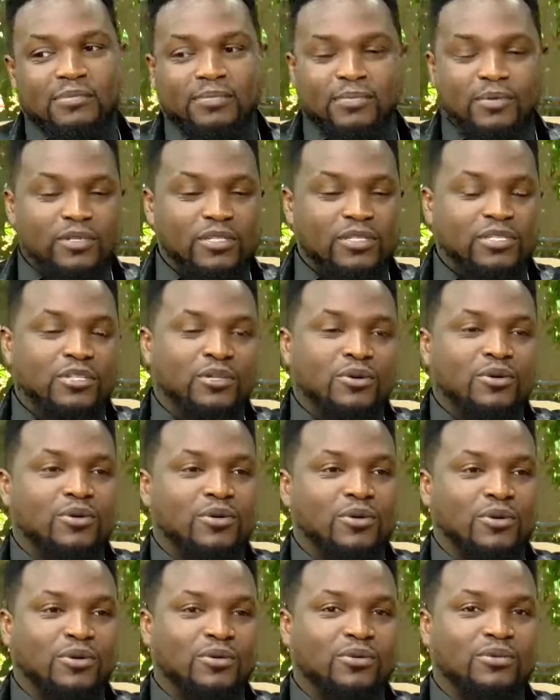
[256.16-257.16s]

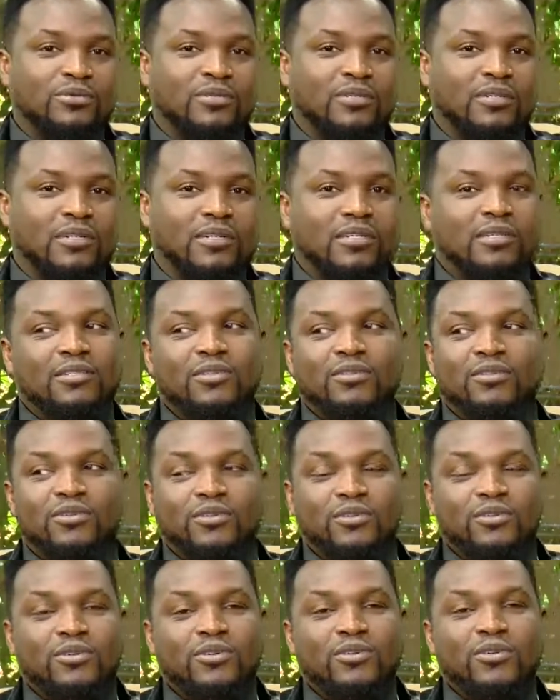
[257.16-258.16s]
political, you
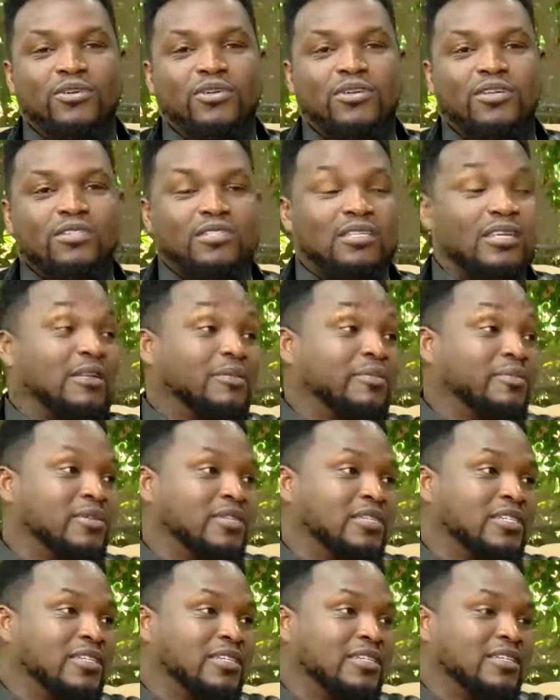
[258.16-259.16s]
know,
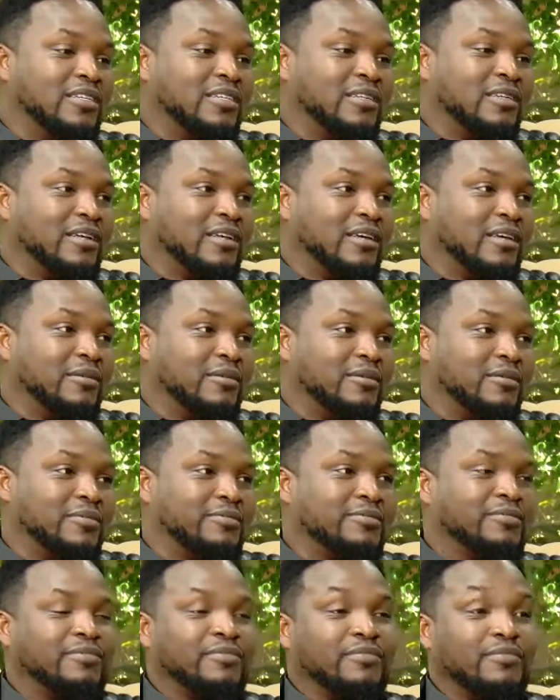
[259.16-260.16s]
celebrity,
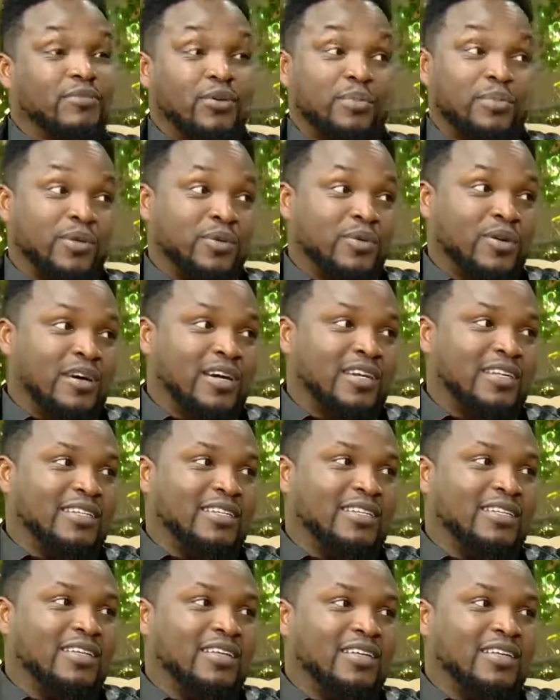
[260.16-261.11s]
Bobby Wine.